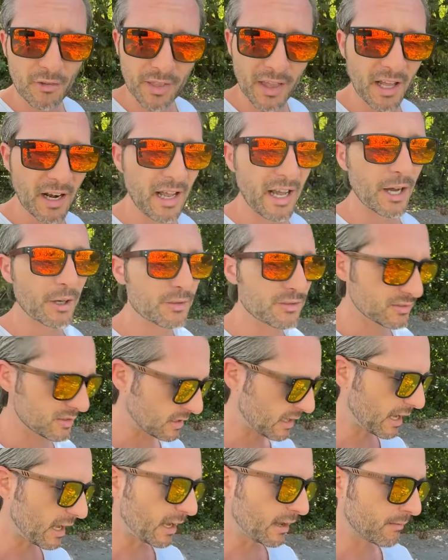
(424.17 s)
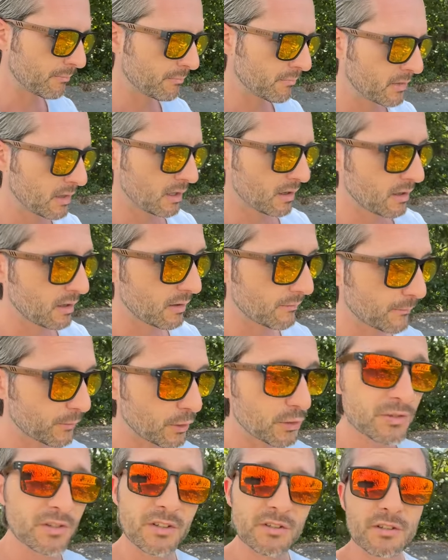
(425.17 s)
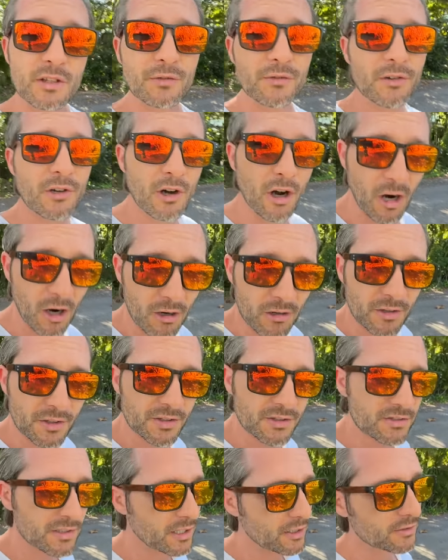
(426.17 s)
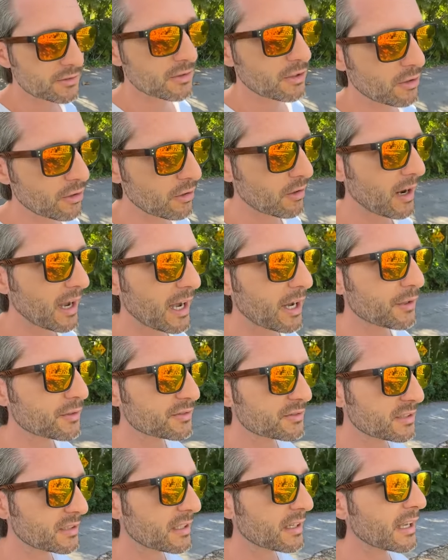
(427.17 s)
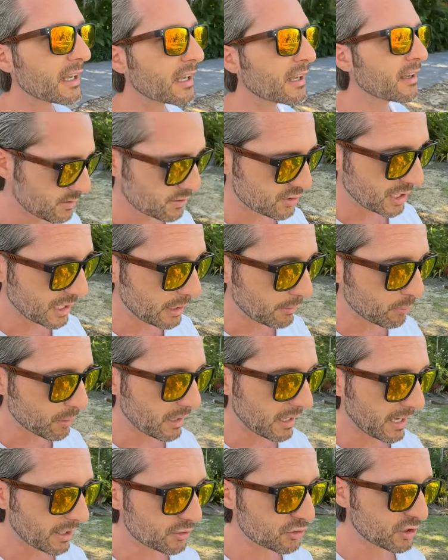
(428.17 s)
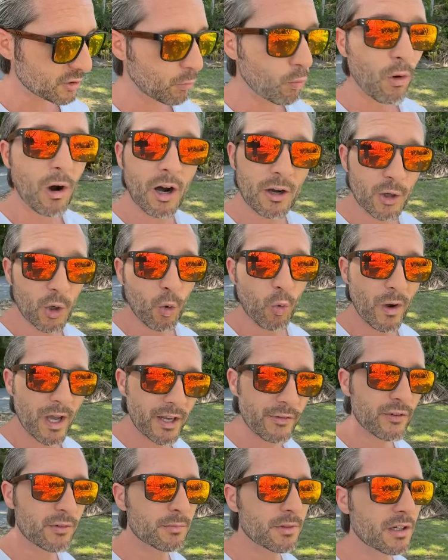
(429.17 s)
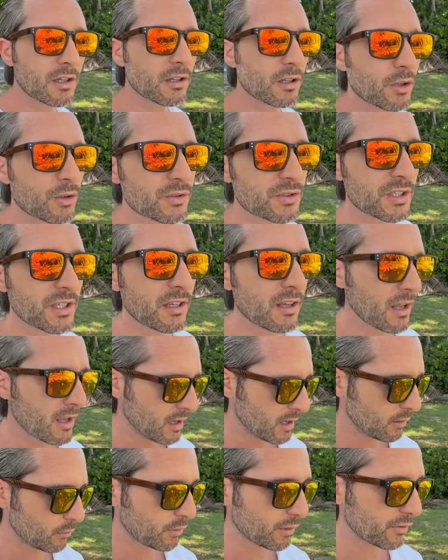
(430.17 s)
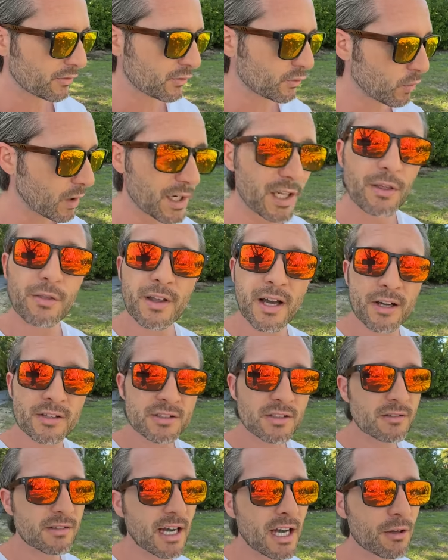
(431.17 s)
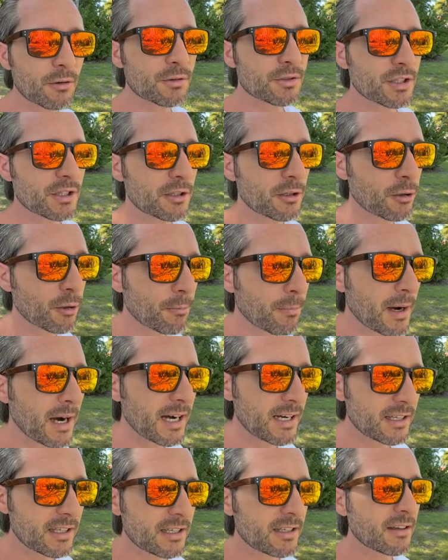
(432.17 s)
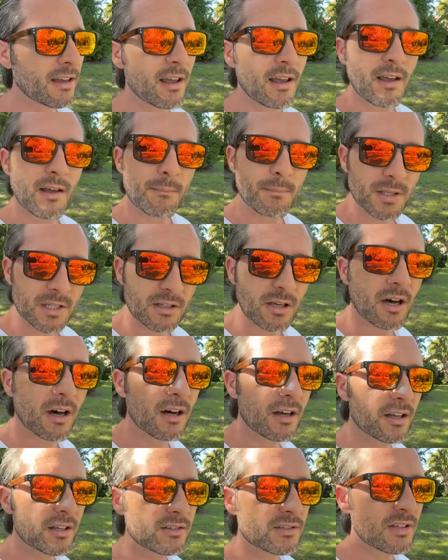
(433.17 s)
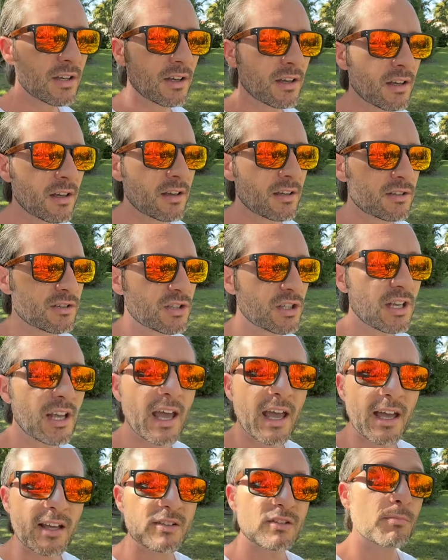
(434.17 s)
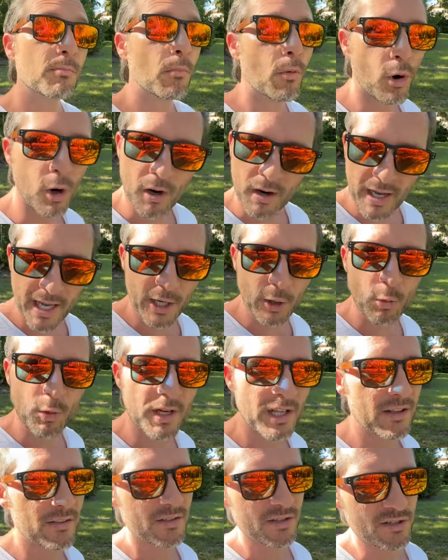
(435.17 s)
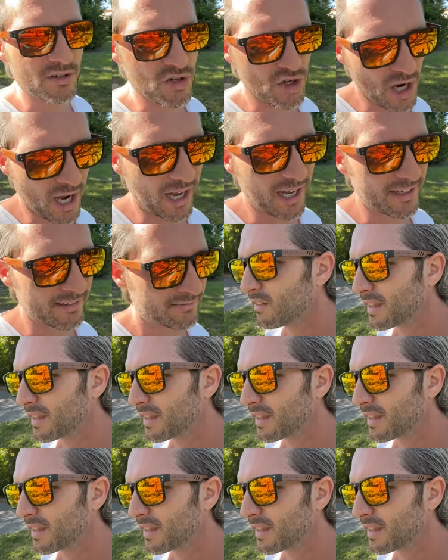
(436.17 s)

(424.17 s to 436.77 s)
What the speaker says: that house today. Versus if Carla sells her house today, she would actually walk away from the closing with $20,000 in her pocket because she has more equity than John.